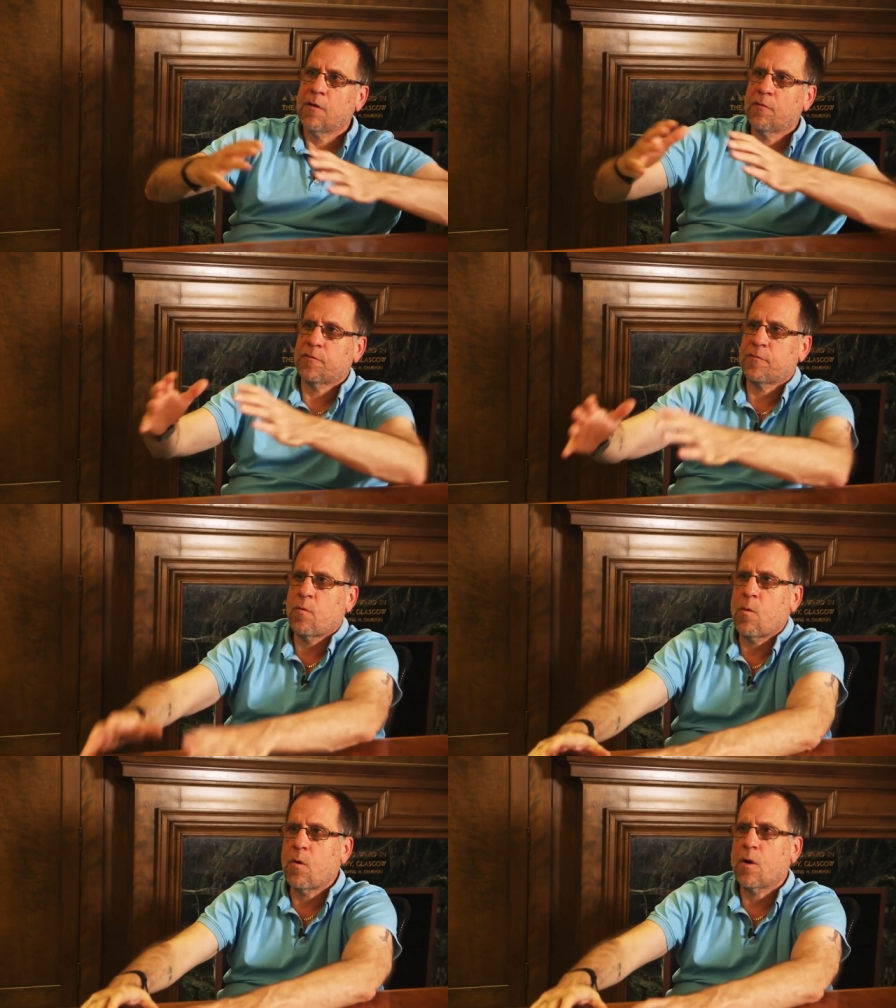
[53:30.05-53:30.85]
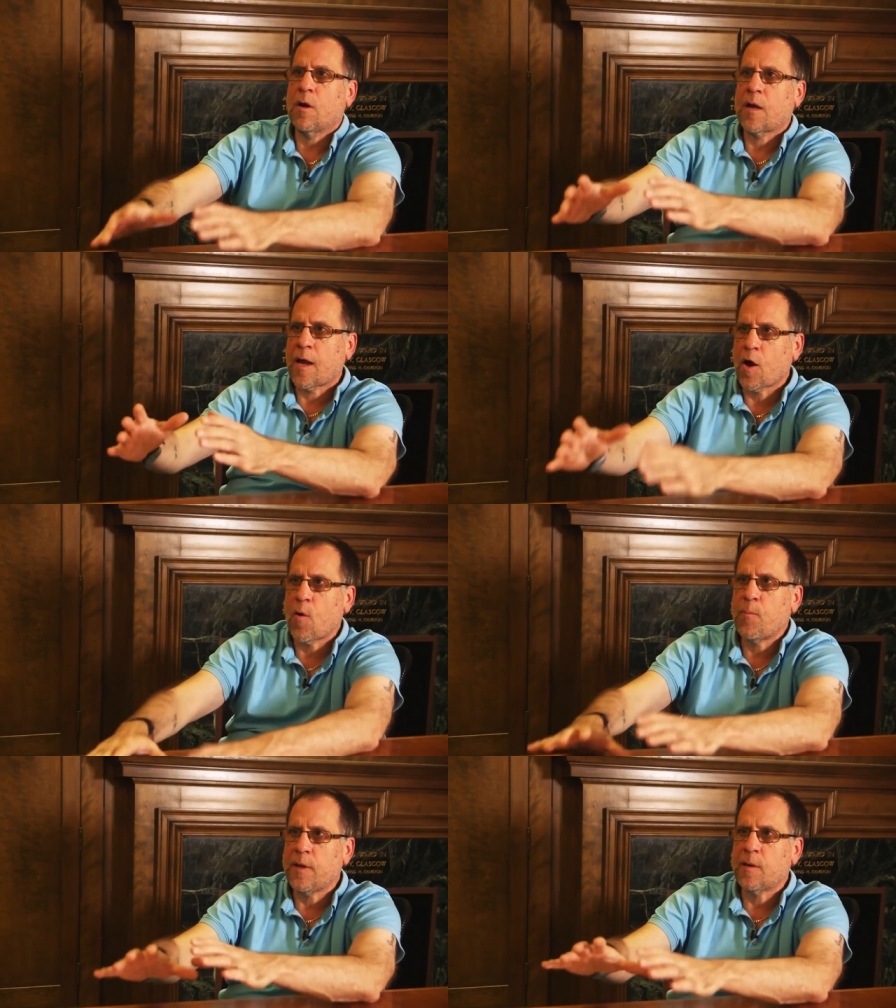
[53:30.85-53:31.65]
for
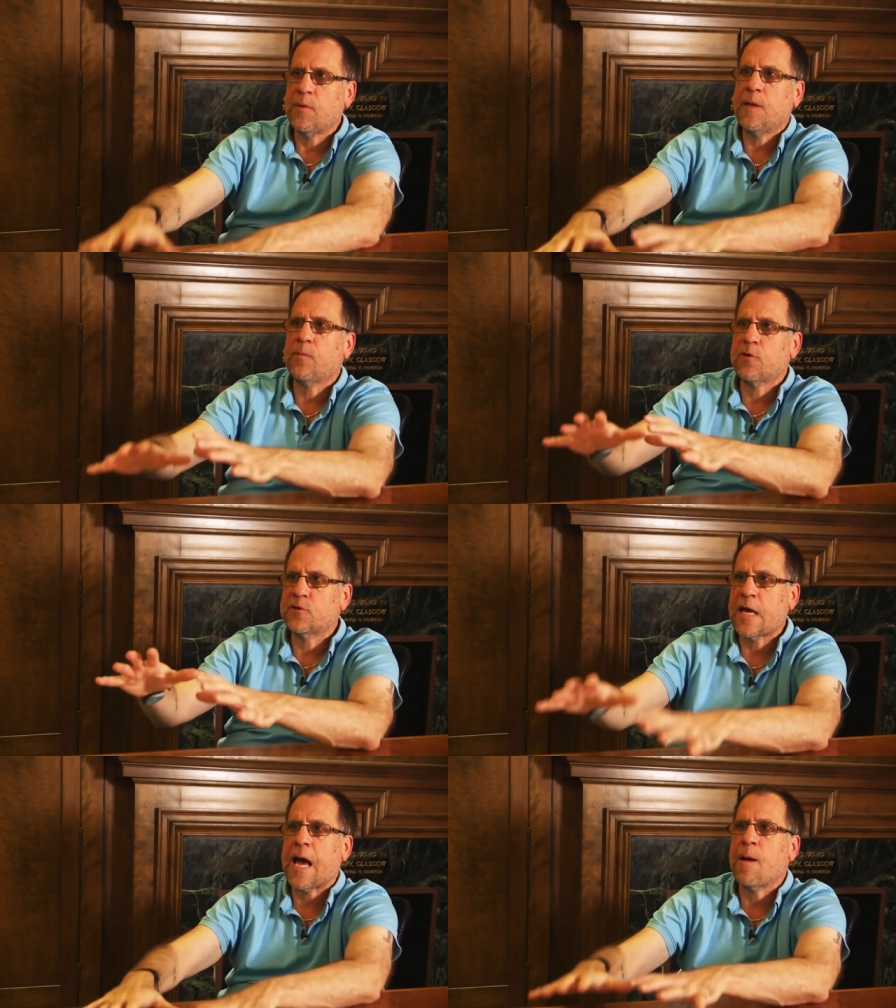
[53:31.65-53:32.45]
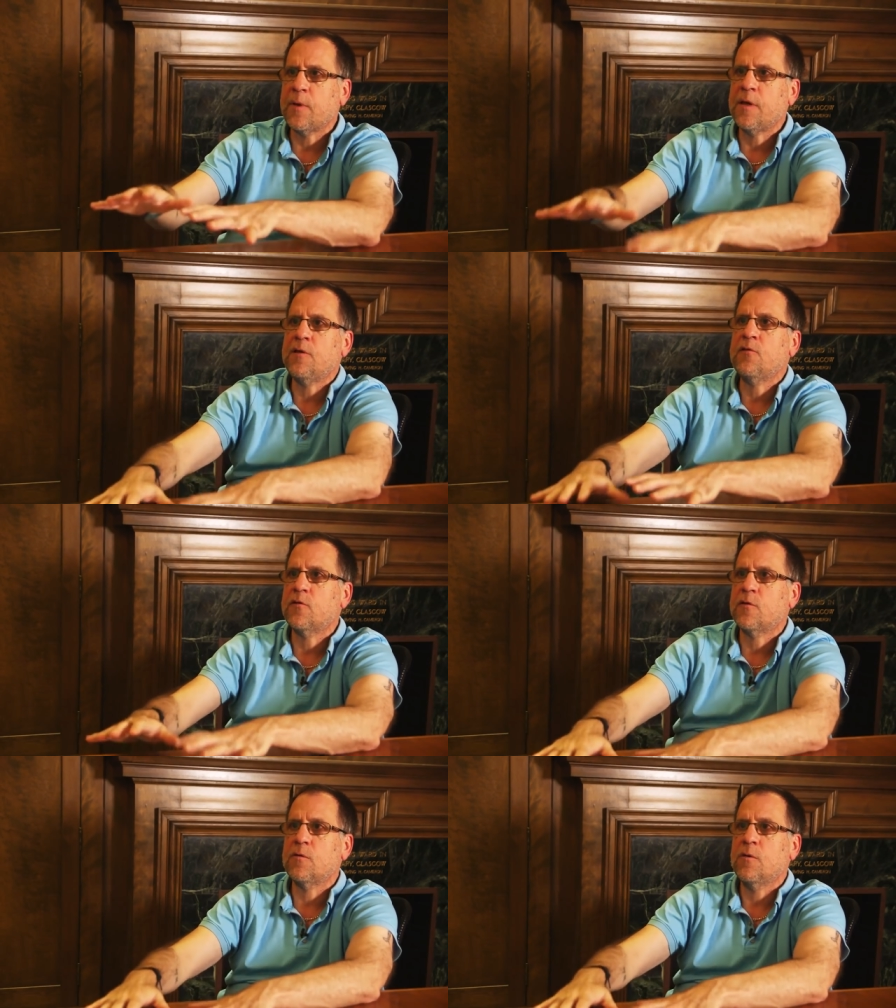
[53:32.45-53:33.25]
helping people tap
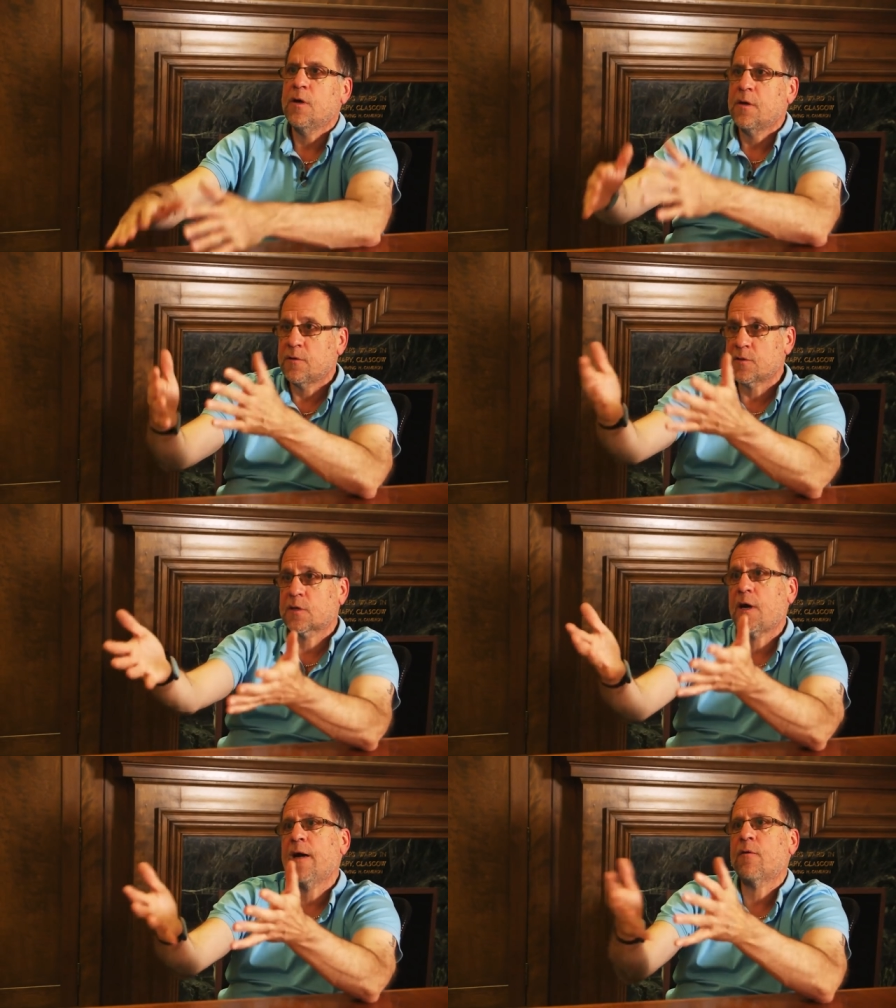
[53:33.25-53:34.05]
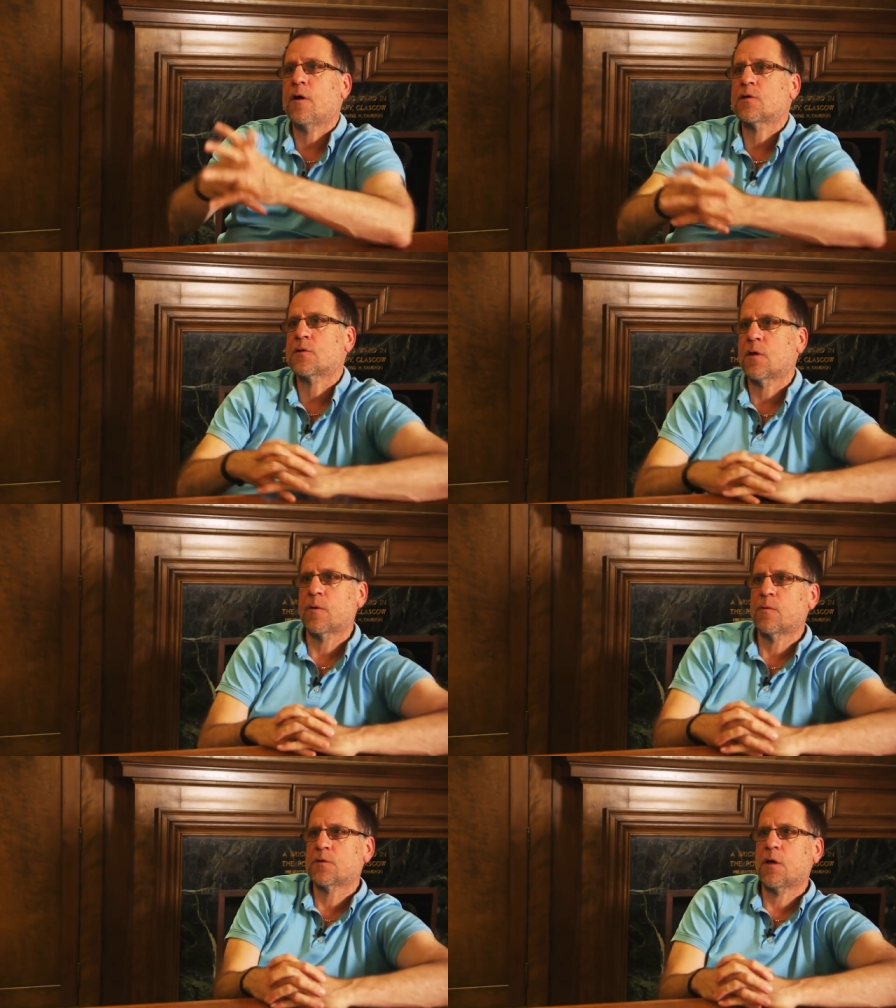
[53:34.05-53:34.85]
into this kairos that
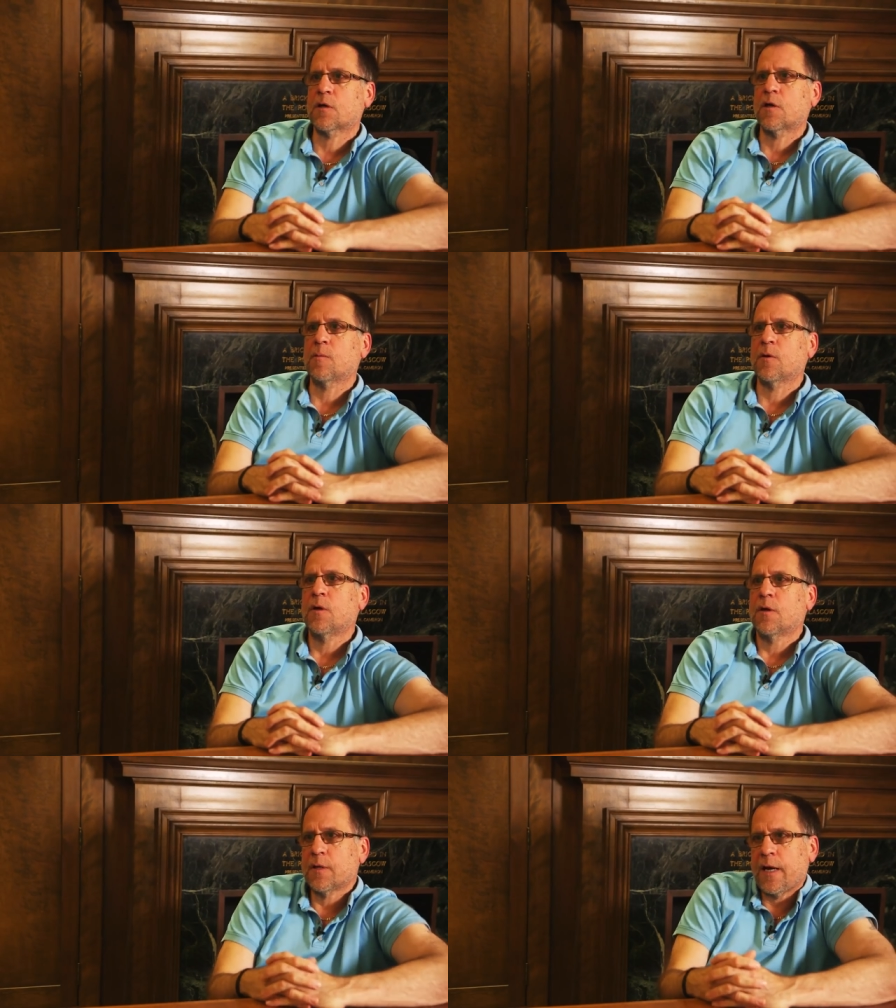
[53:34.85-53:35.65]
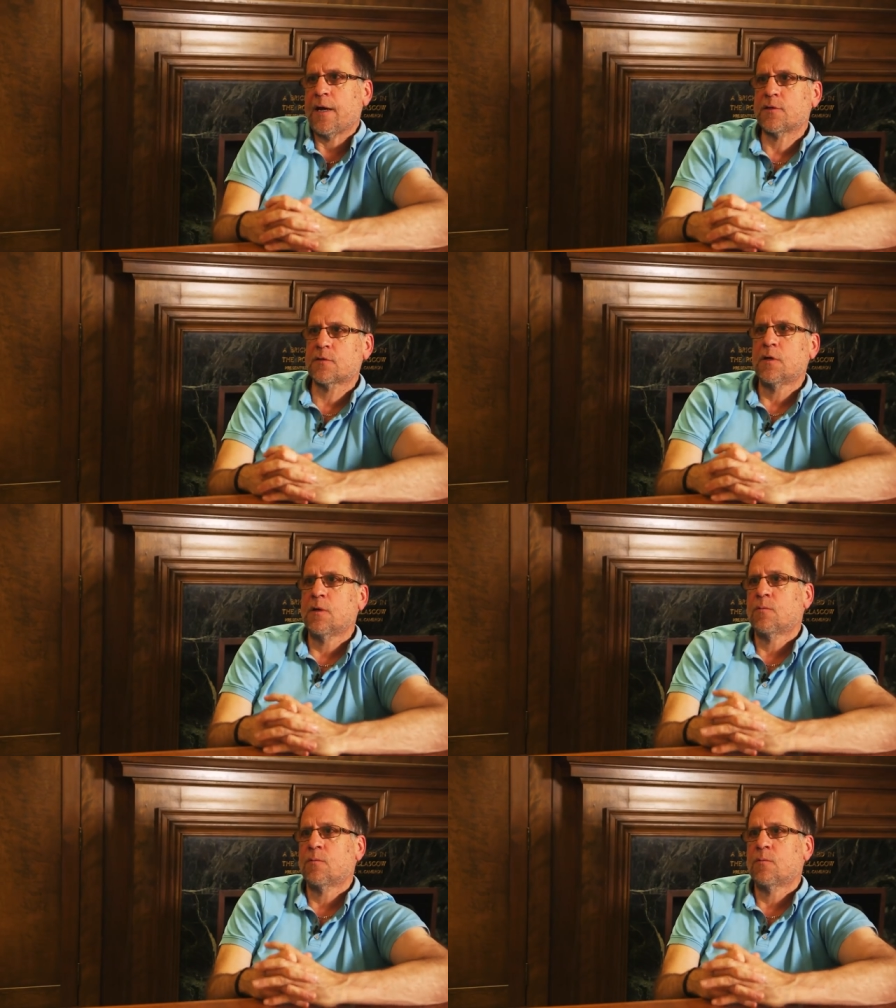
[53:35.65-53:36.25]
we were talking about. That's